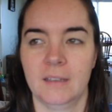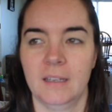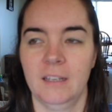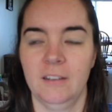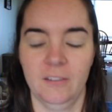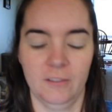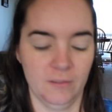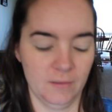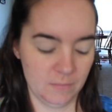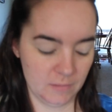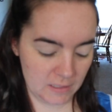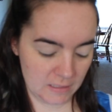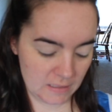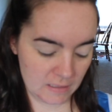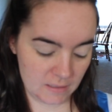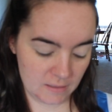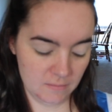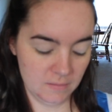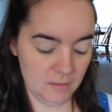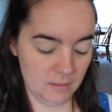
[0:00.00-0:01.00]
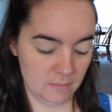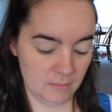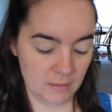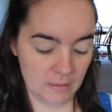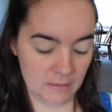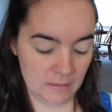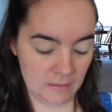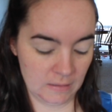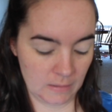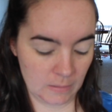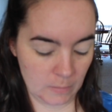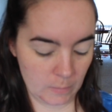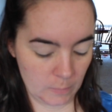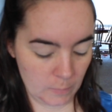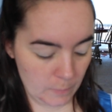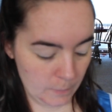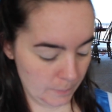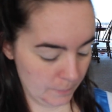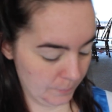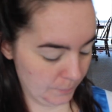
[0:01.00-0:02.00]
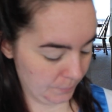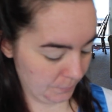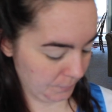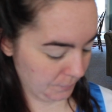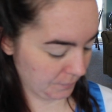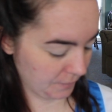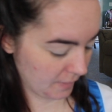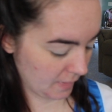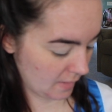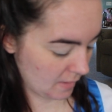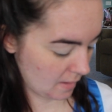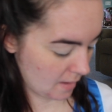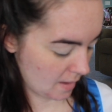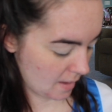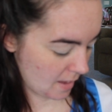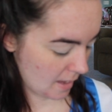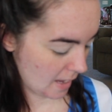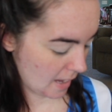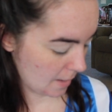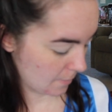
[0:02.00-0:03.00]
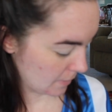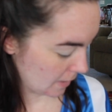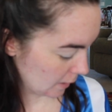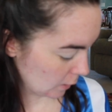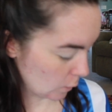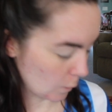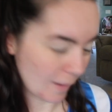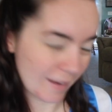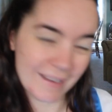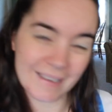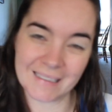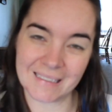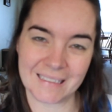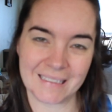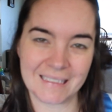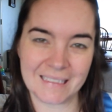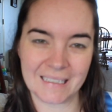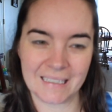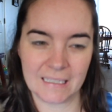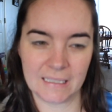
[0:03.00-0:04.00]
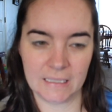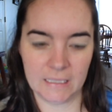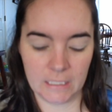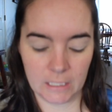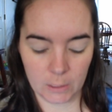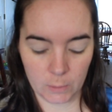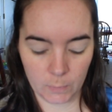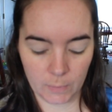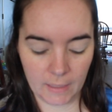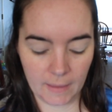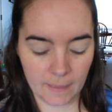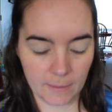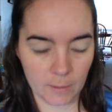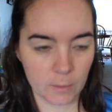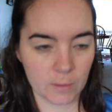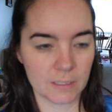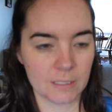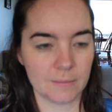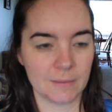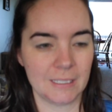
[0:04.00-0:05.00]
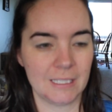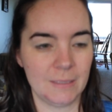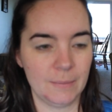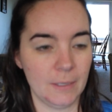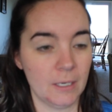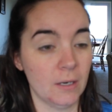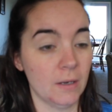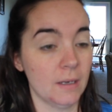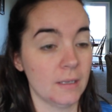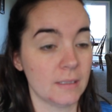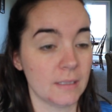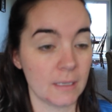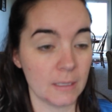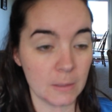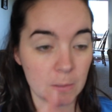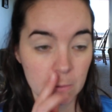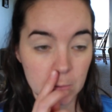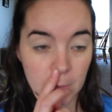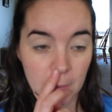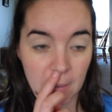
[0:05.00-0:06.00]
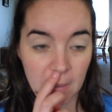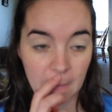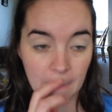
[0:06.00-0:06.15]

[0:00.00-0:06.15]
I don't know, I'm just not used to it. So I'm not quite as, you know, in the Christmas spirit as I usually